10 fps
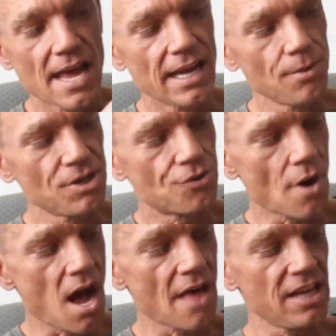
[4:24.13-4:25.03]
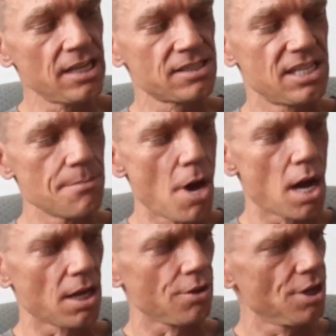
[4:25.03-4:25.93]
And he would draw these
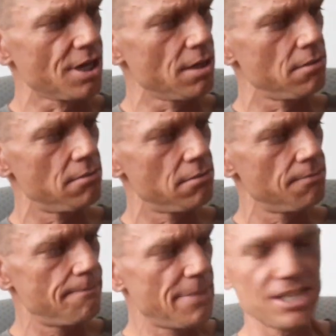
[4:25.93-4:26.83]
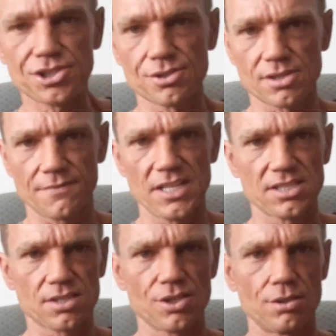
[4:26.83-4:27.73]
demonic-looking pictures of
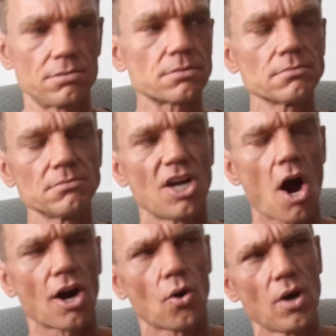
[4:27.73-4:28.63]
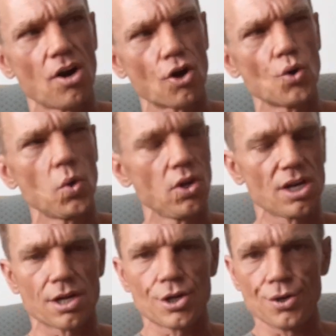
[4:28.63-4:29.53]
this gargoyle
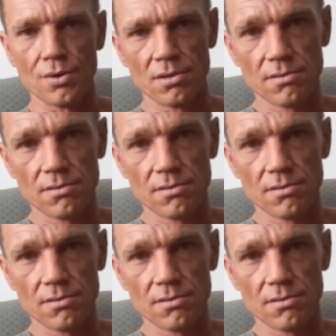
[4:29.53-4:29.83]
ghoul-looking dude.